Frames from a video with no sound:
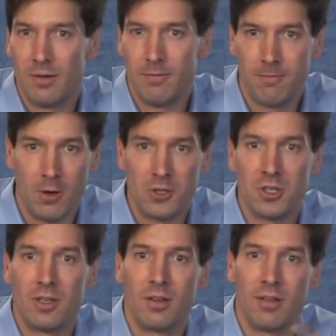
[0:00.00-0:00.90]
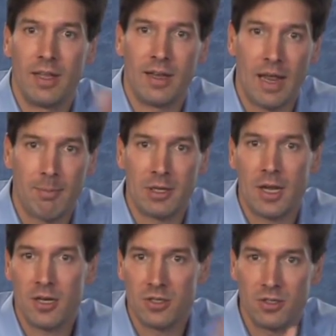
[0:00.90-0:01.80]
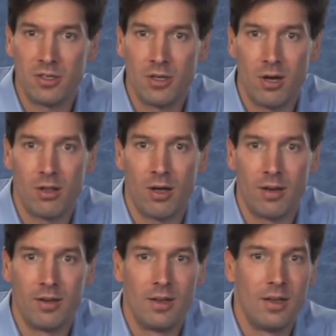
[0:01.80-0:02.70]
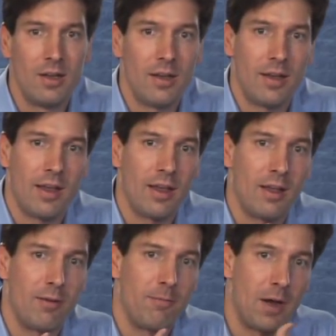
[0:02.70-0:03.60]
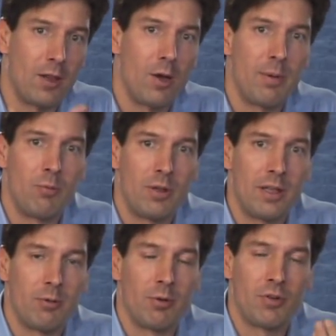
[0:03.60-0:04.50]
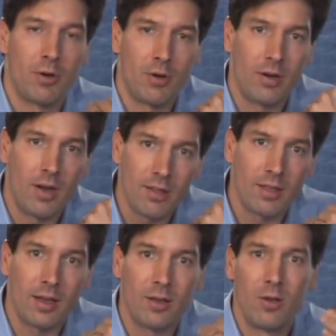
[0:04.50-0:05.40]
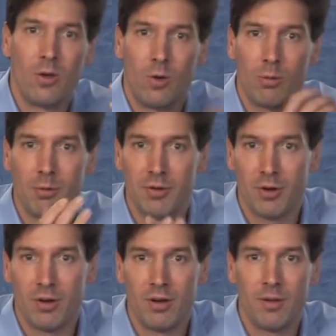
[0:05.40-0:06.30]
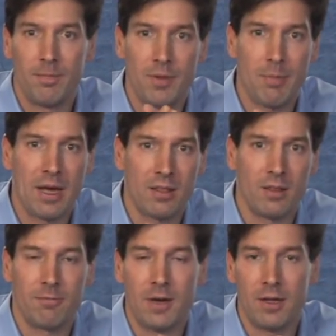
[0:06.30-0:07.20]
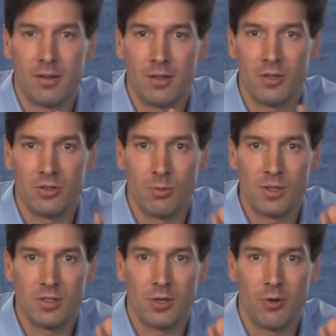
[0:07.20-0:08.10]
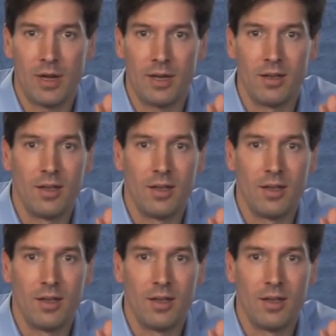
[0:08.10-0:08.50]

function that applications can call on. And file open will either return nothing or return the path of the file that the user wants to create.